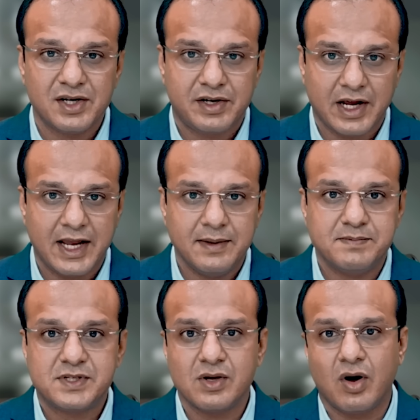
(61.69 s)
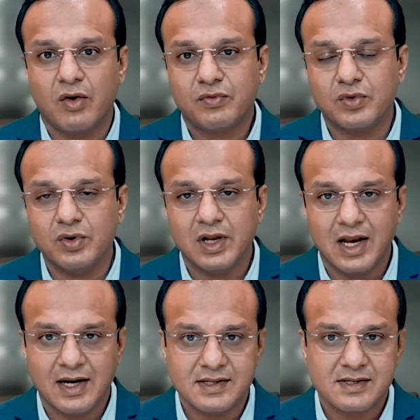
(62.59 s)
types of Google
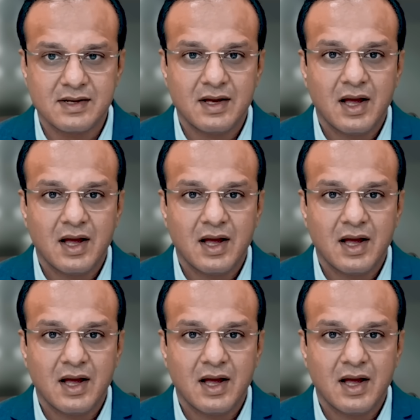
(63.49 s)
Ads.